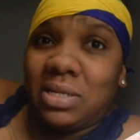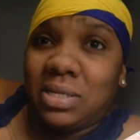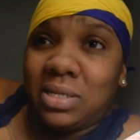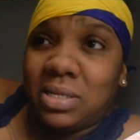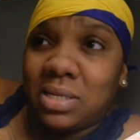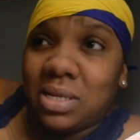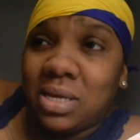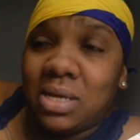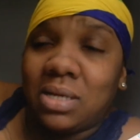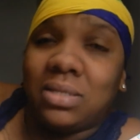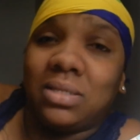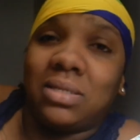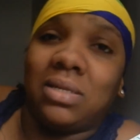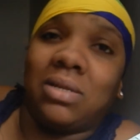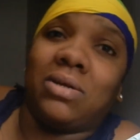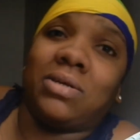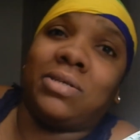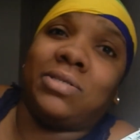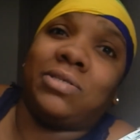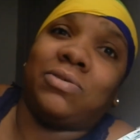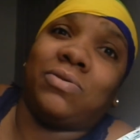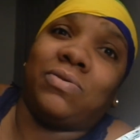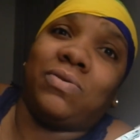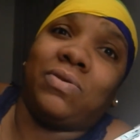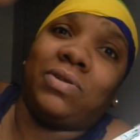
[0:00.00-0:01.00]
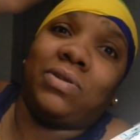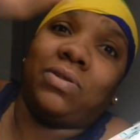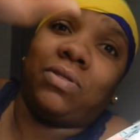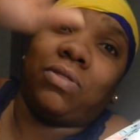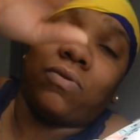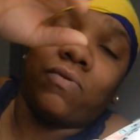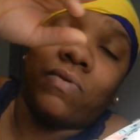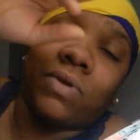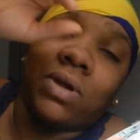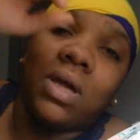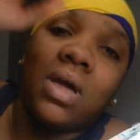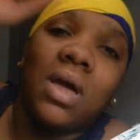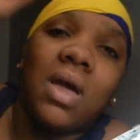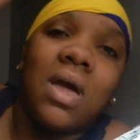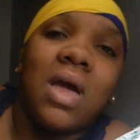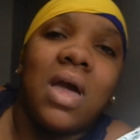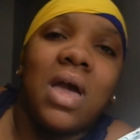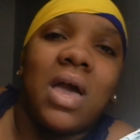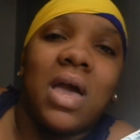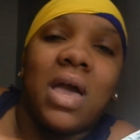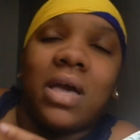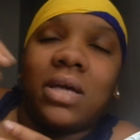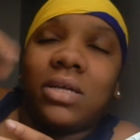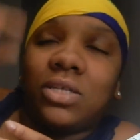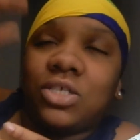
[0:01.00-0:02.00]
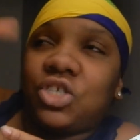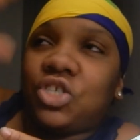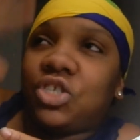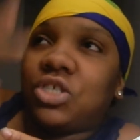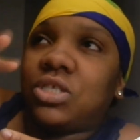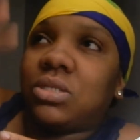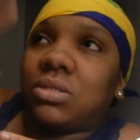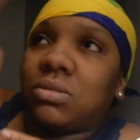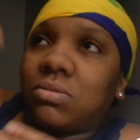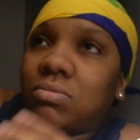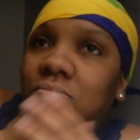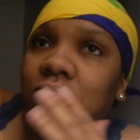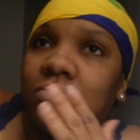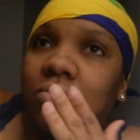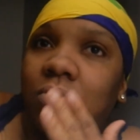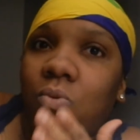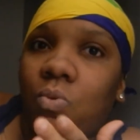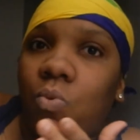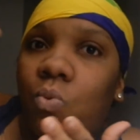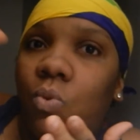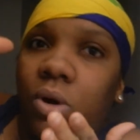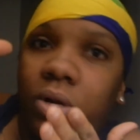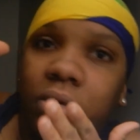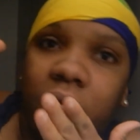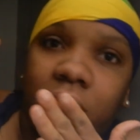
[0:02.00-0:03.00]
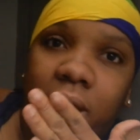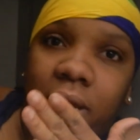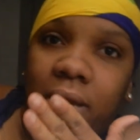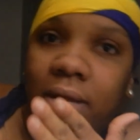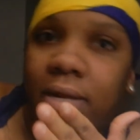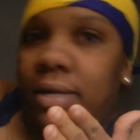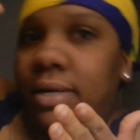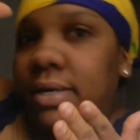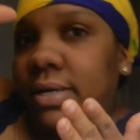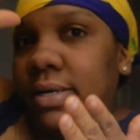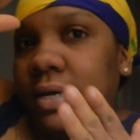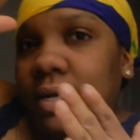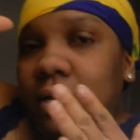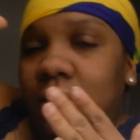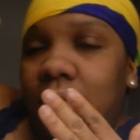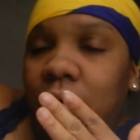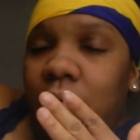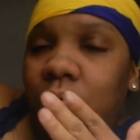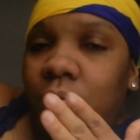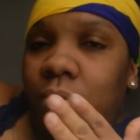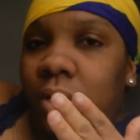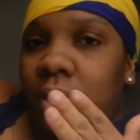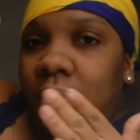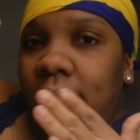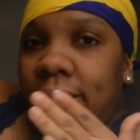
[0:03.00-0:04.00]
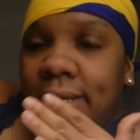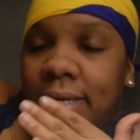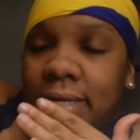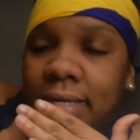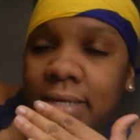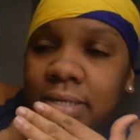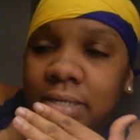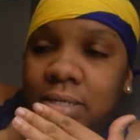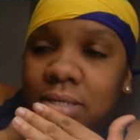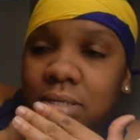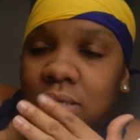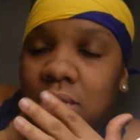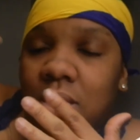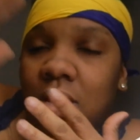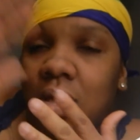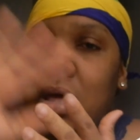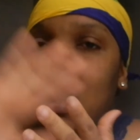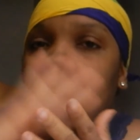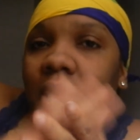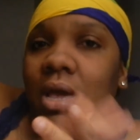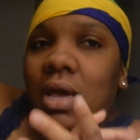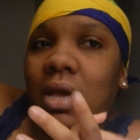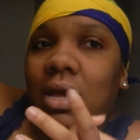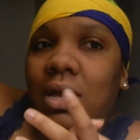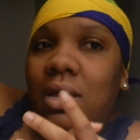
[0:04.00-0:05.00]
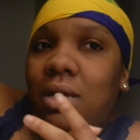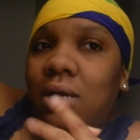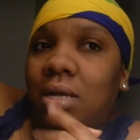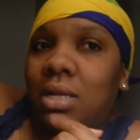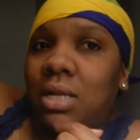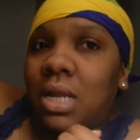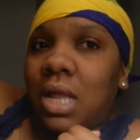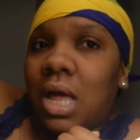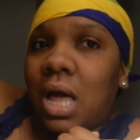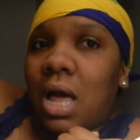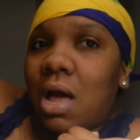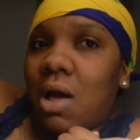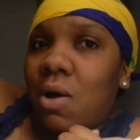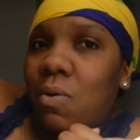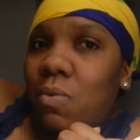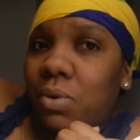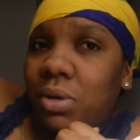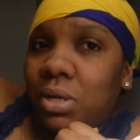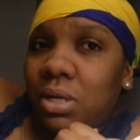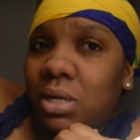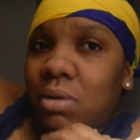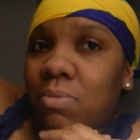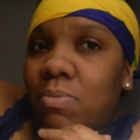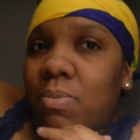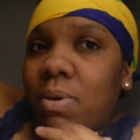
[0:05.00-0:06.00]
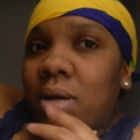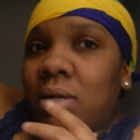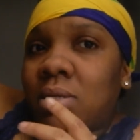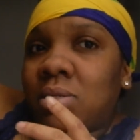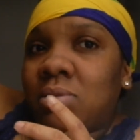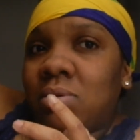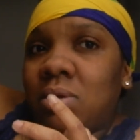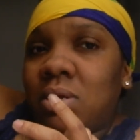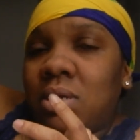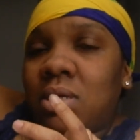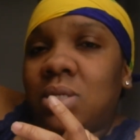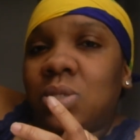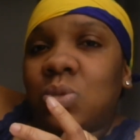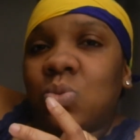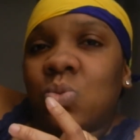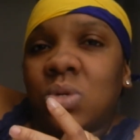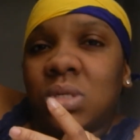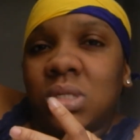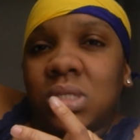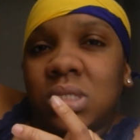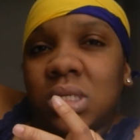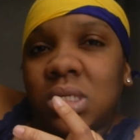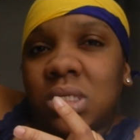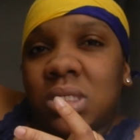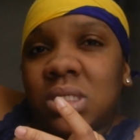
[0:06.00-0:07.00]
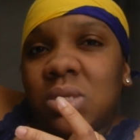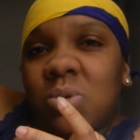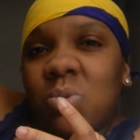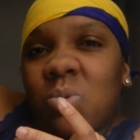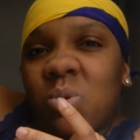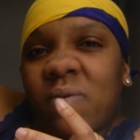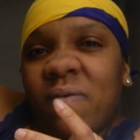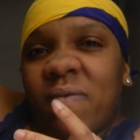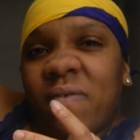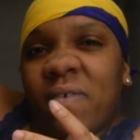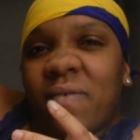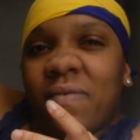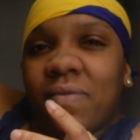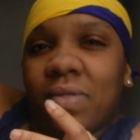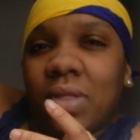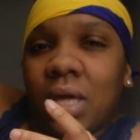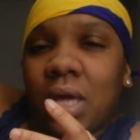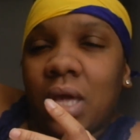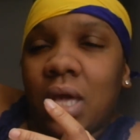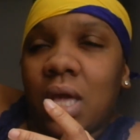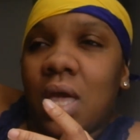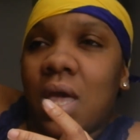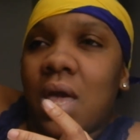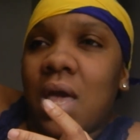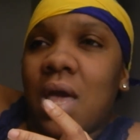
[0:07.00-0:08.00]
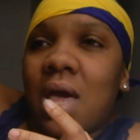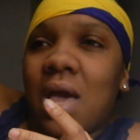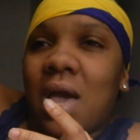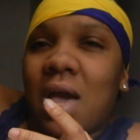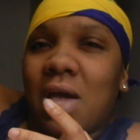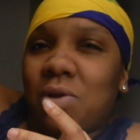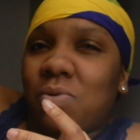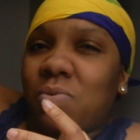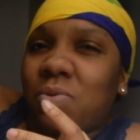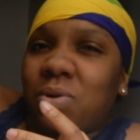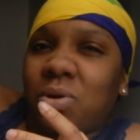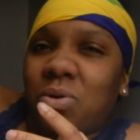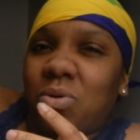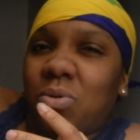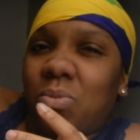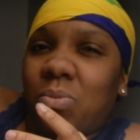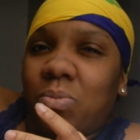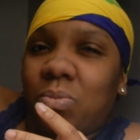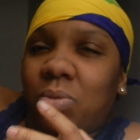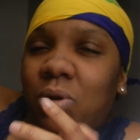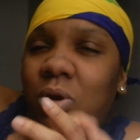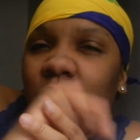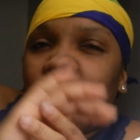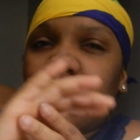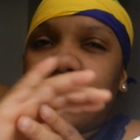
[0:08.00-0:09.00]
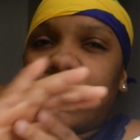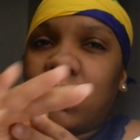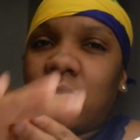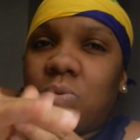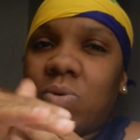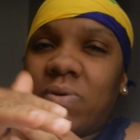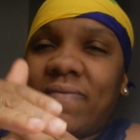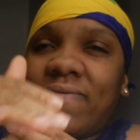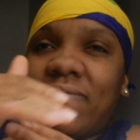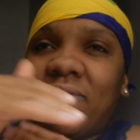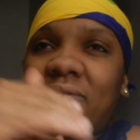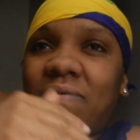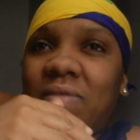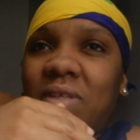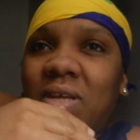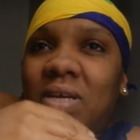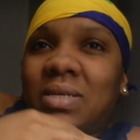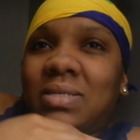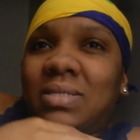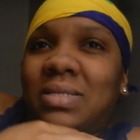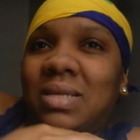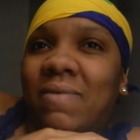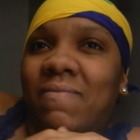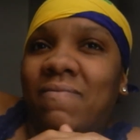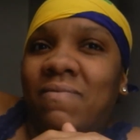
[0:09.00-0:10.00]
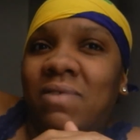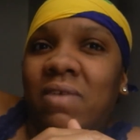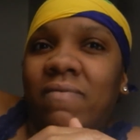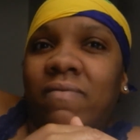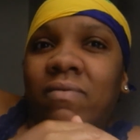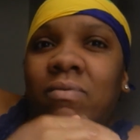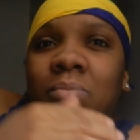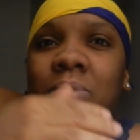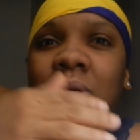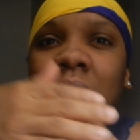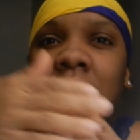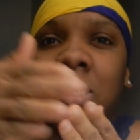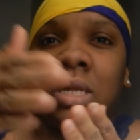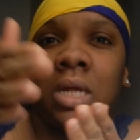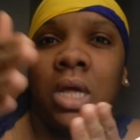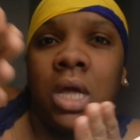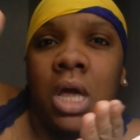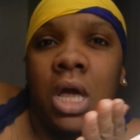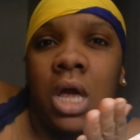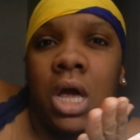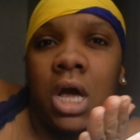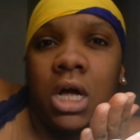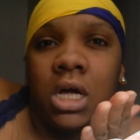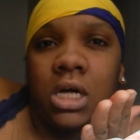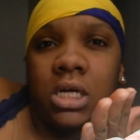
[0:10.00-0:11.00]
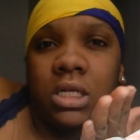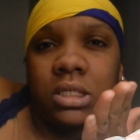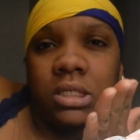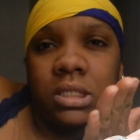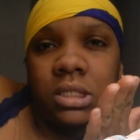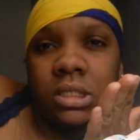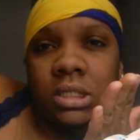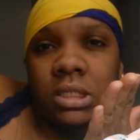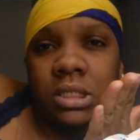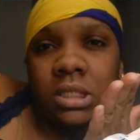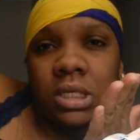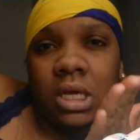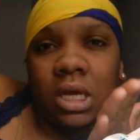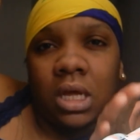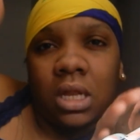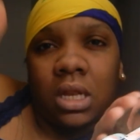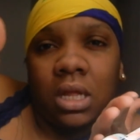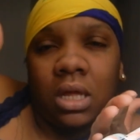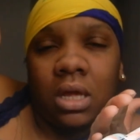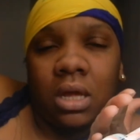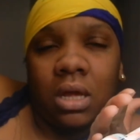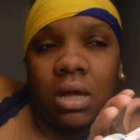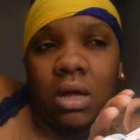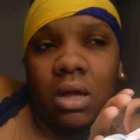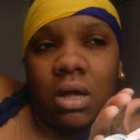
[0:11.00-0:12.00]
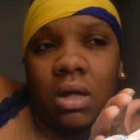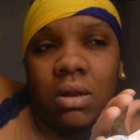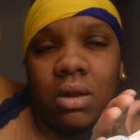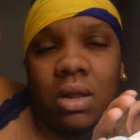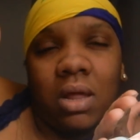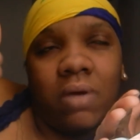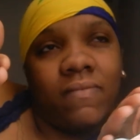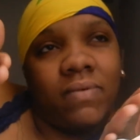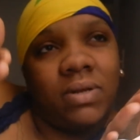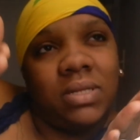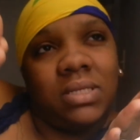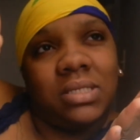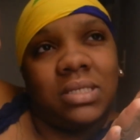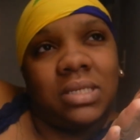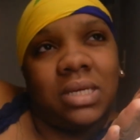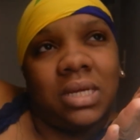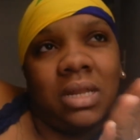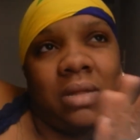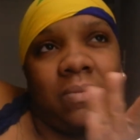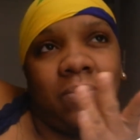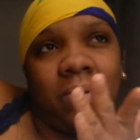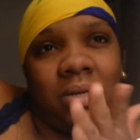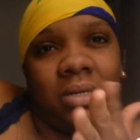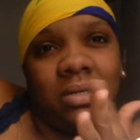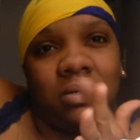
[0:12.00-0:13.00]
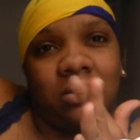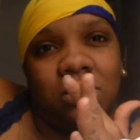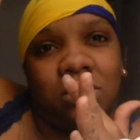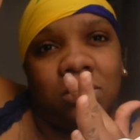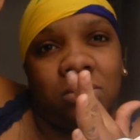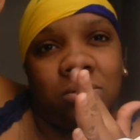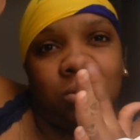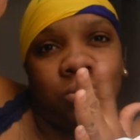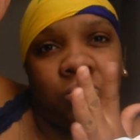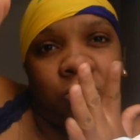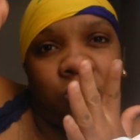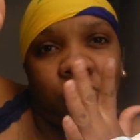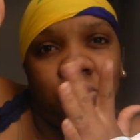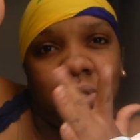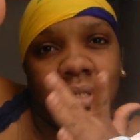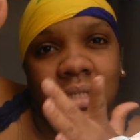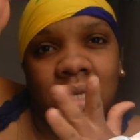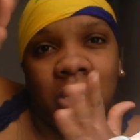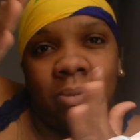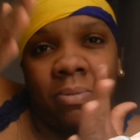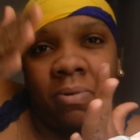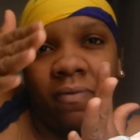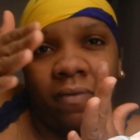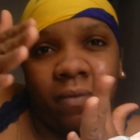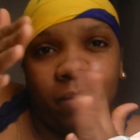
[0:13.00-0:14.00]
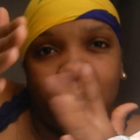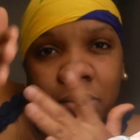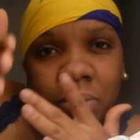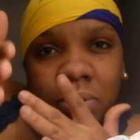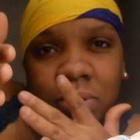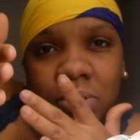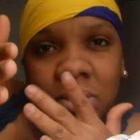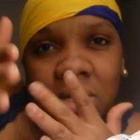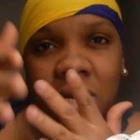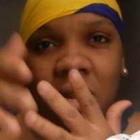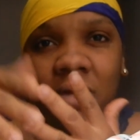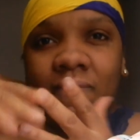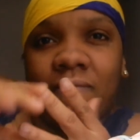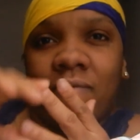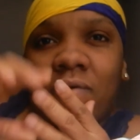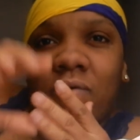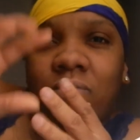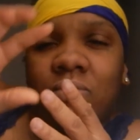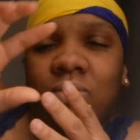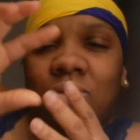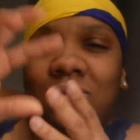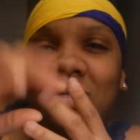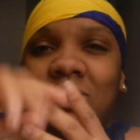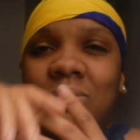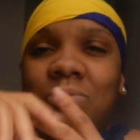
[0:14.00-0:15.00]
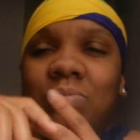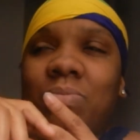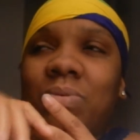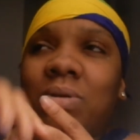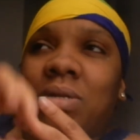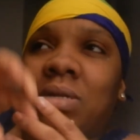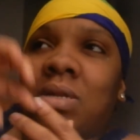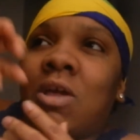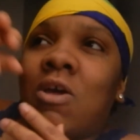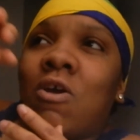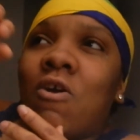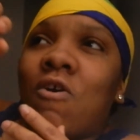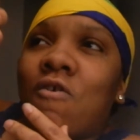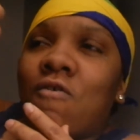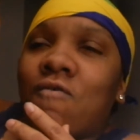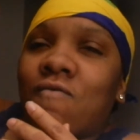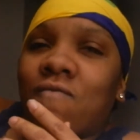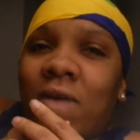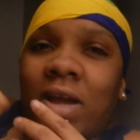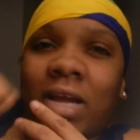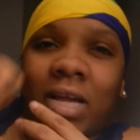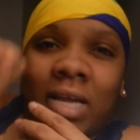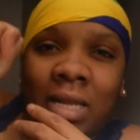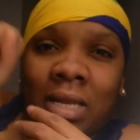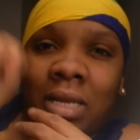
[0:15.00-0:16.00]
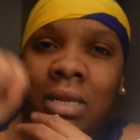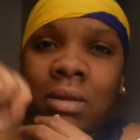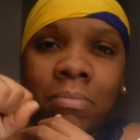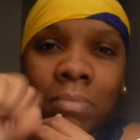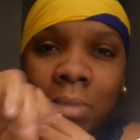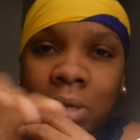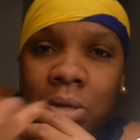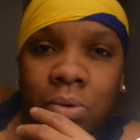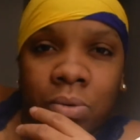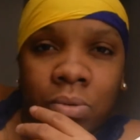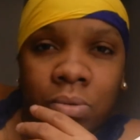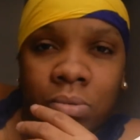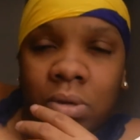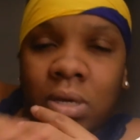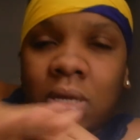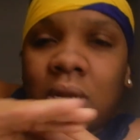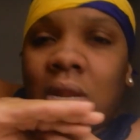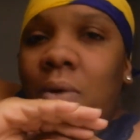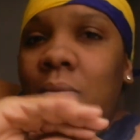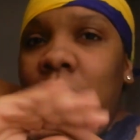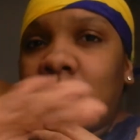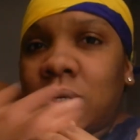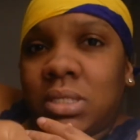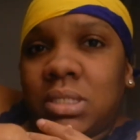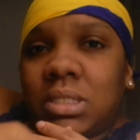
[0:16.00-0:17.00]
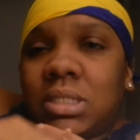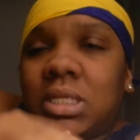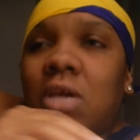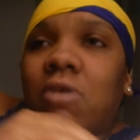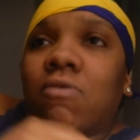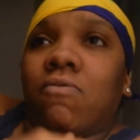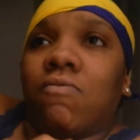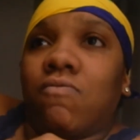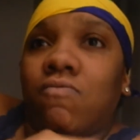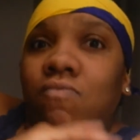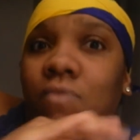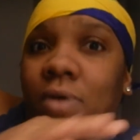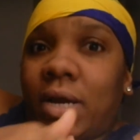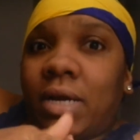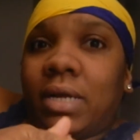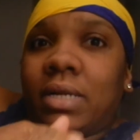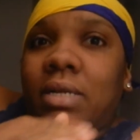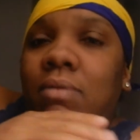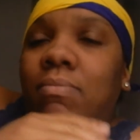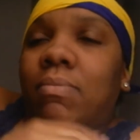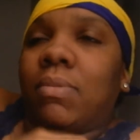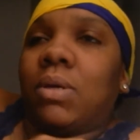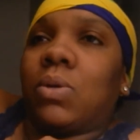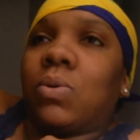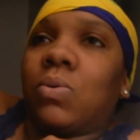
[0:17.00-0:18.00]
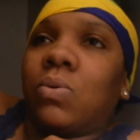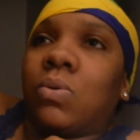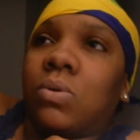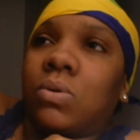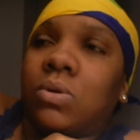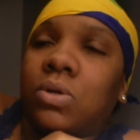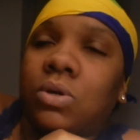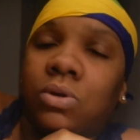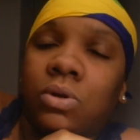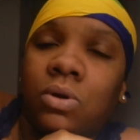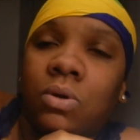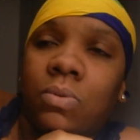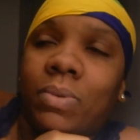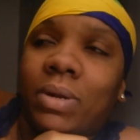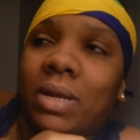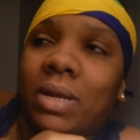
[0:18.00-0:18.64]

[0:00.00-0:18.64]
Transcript: eighty-six and one hundred eighty-three. It's just one eighty in the one eighties, and I want to get back to at least one sixty, one fifty. I don't want to go lower than one fifty because I've never been a skinny, not really skinny, but a too slim of a person. I've always just been right in the middle, and I want to stay right in the middle, you know,